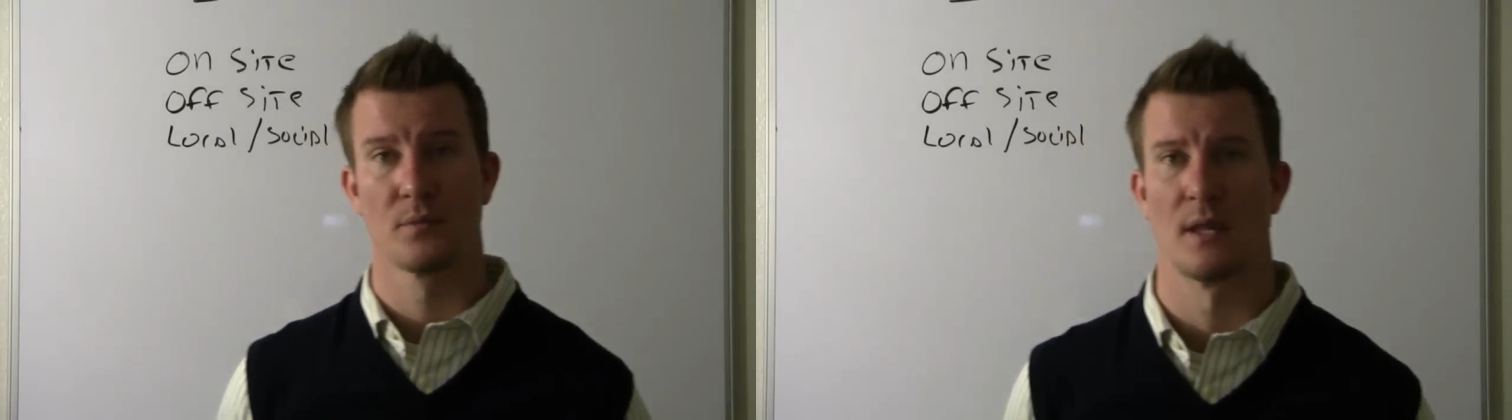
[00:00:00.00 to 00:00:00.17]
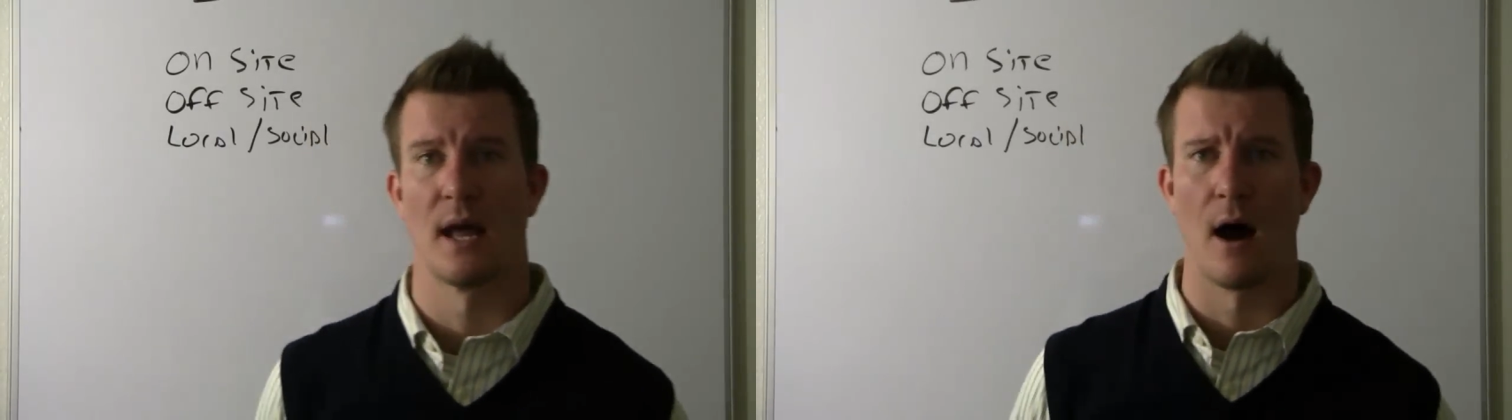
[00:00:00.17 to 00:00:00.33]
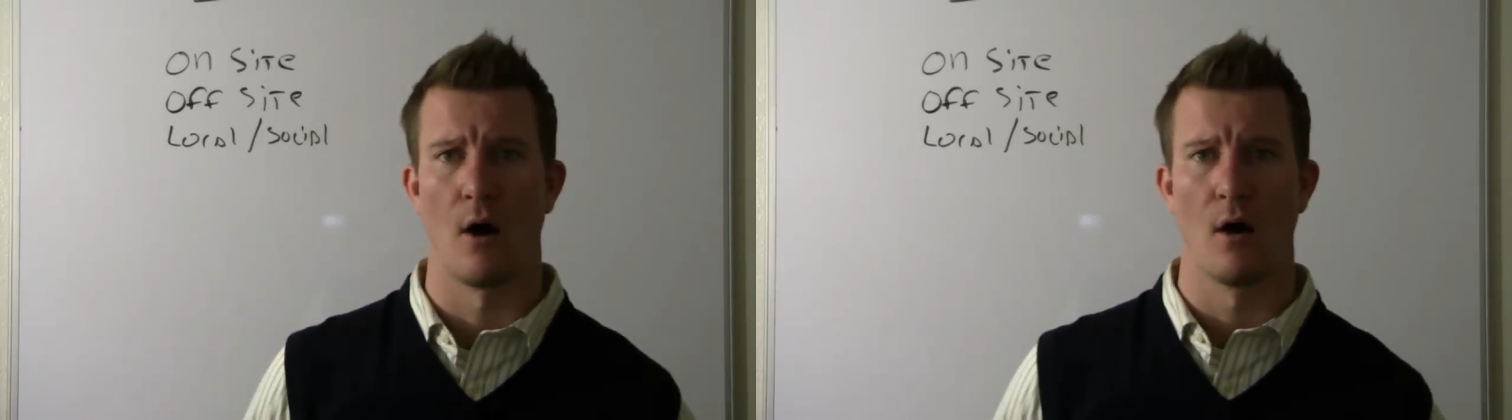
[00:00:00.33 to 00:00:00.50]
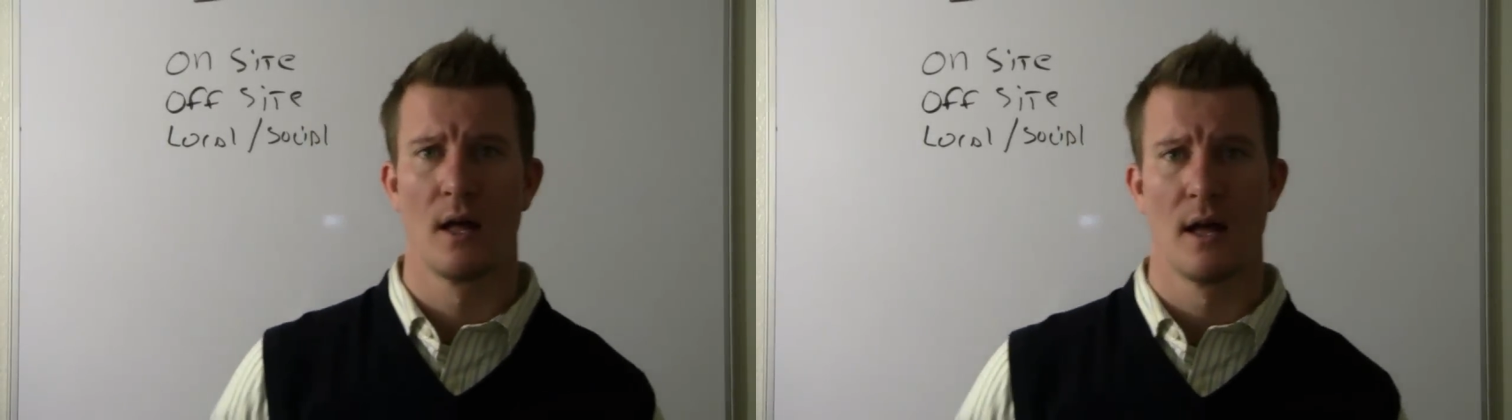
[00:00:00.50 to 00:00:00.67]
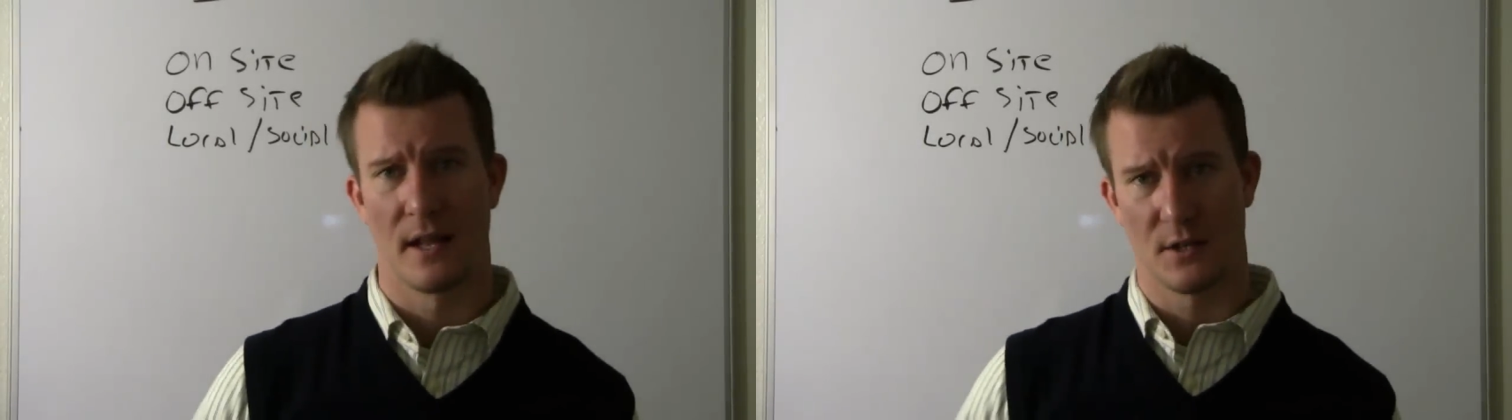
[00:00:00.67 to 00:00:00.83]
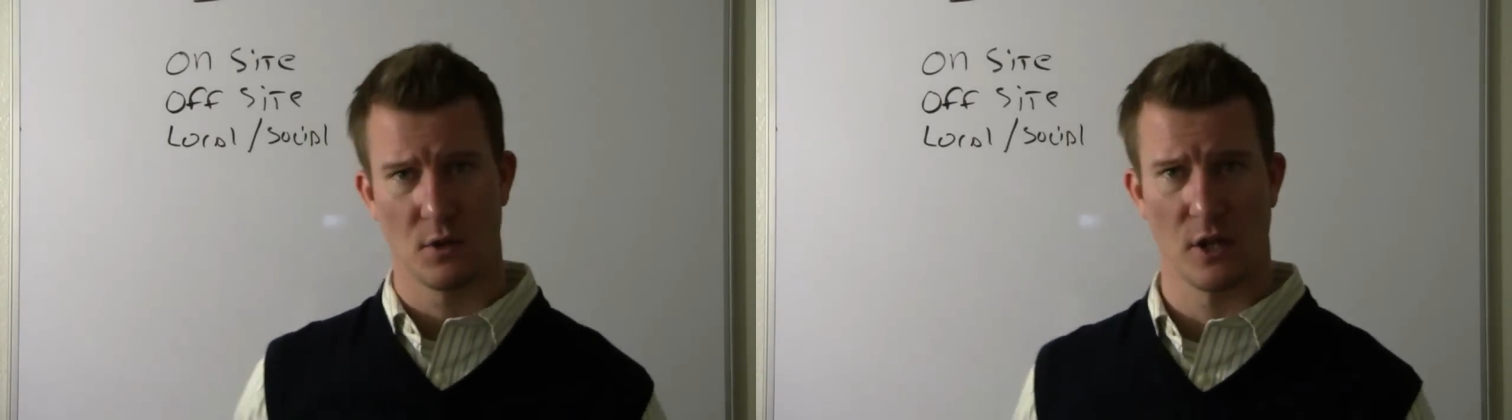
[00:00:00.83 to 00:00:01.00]
Now,
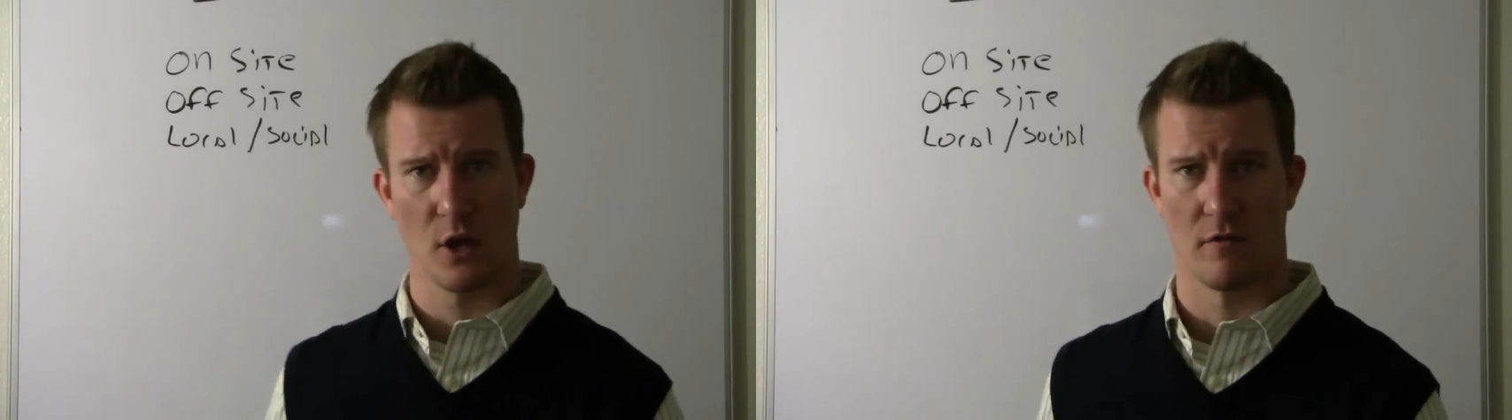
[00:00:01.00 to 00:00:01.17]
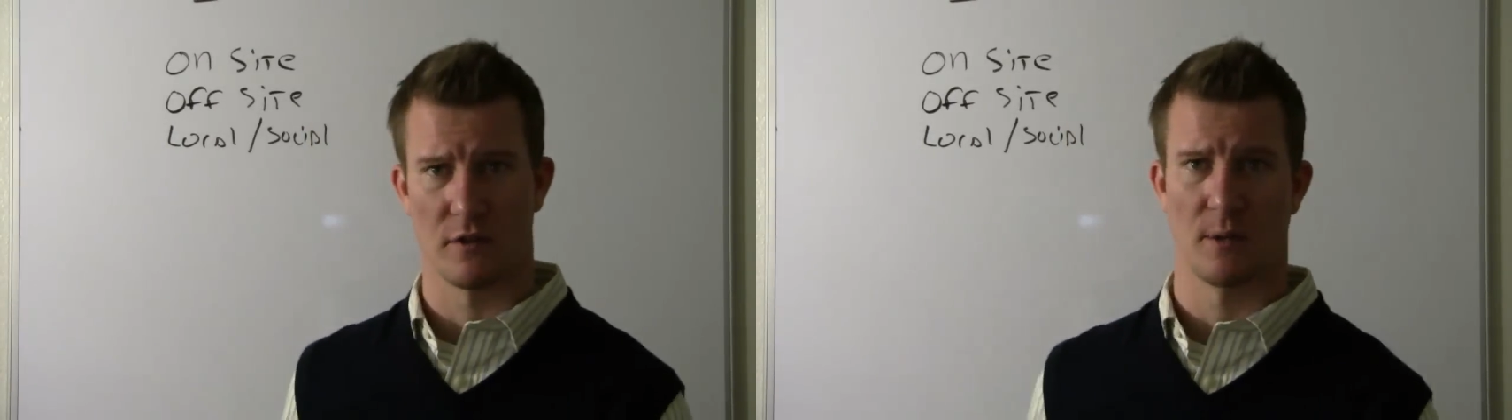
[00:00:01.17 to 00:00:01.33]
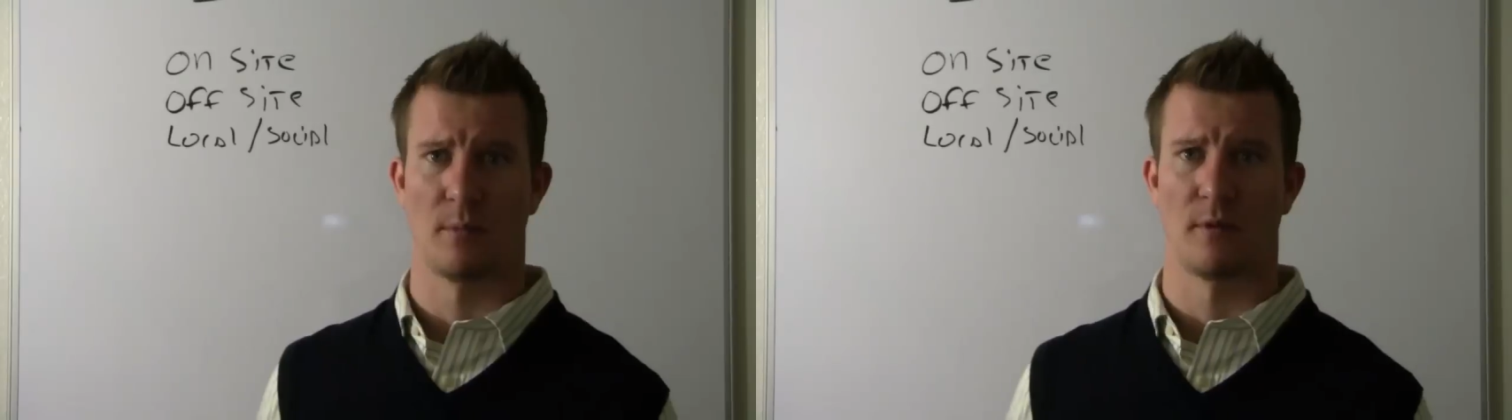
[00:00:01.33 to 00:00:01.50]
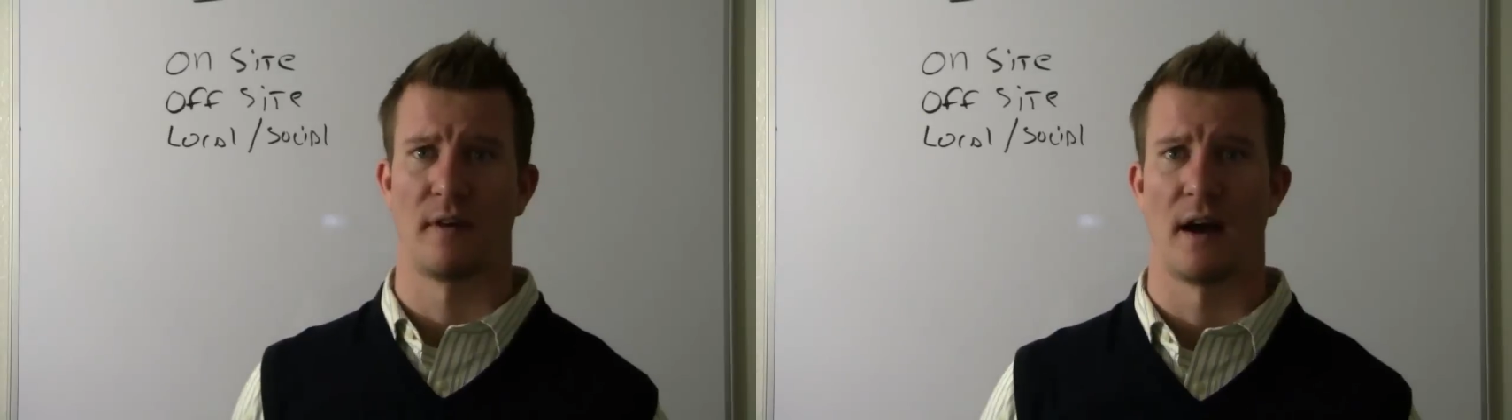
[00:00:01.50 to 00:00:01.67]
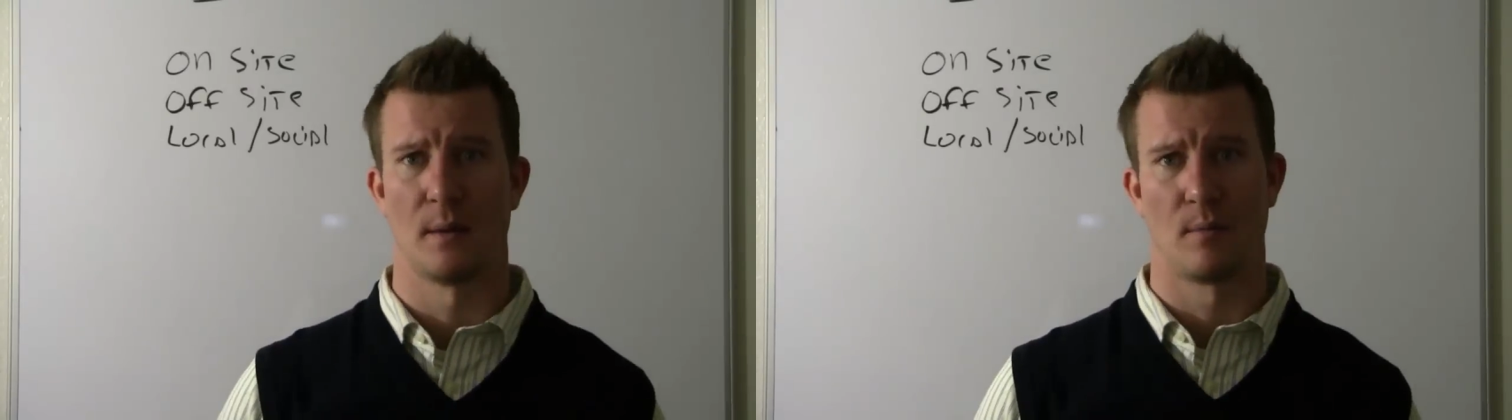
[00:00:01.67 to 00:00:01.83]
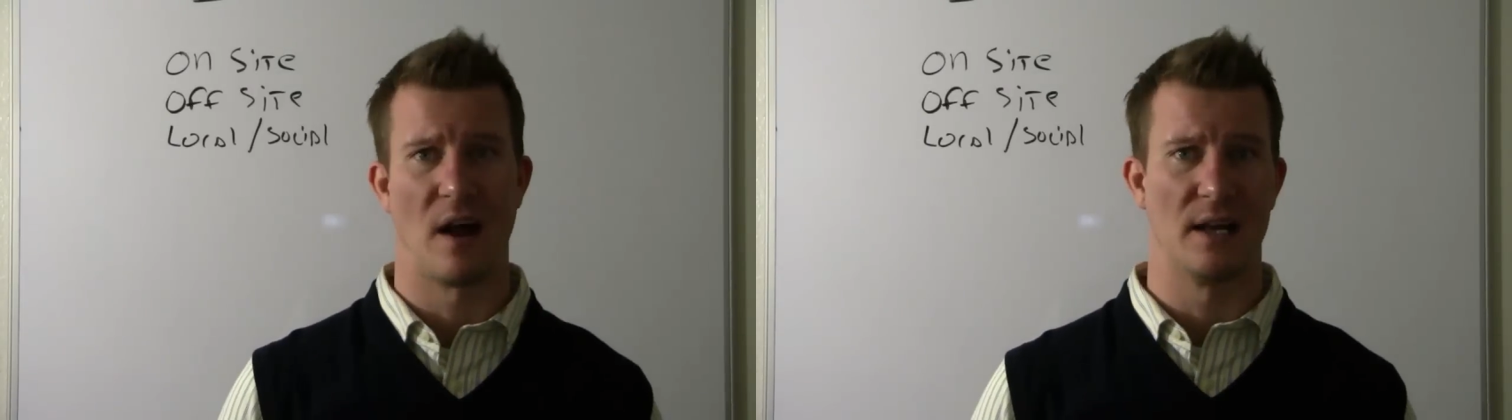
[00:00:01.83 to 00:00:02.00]
that's really
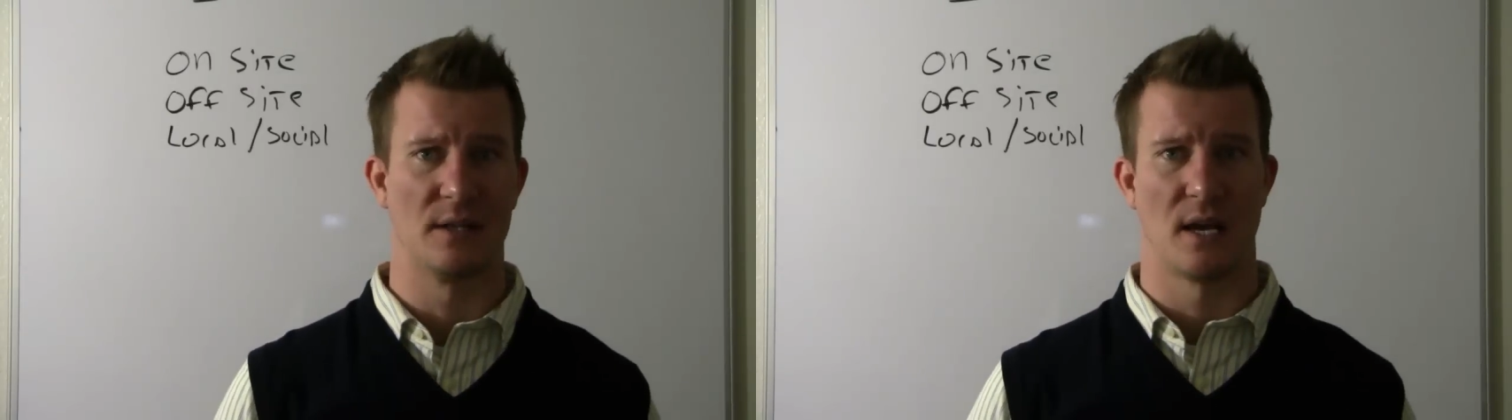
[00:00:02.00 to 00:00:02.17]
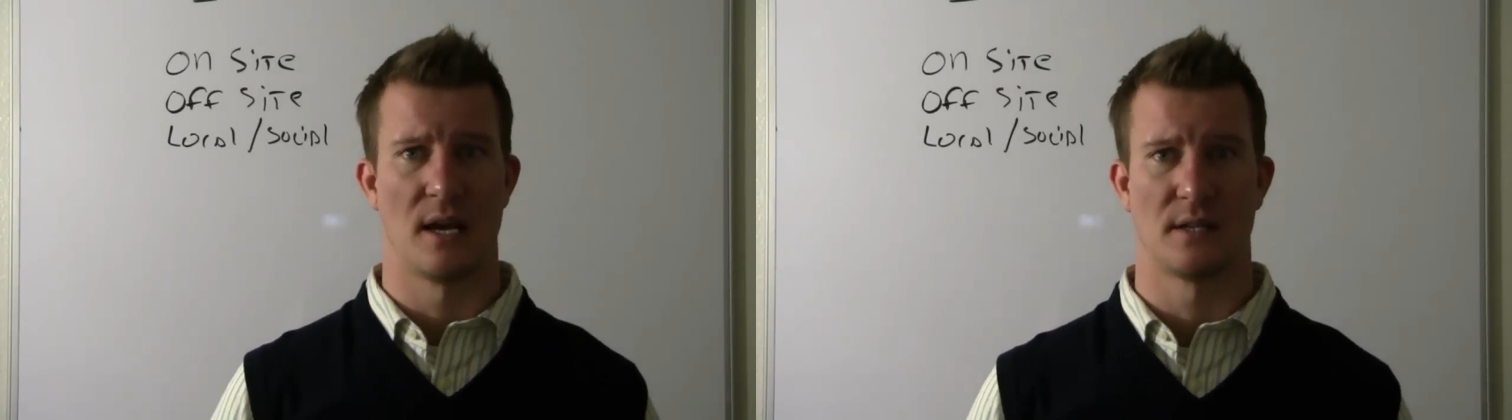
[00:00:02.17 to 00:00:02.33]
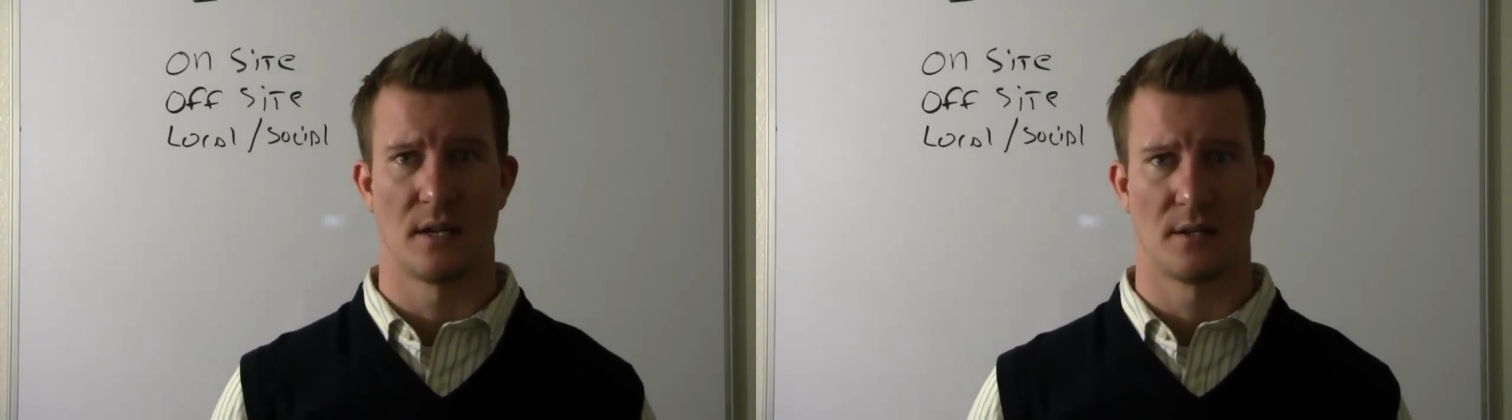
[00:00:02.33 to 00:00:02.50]
oversimplifying the process.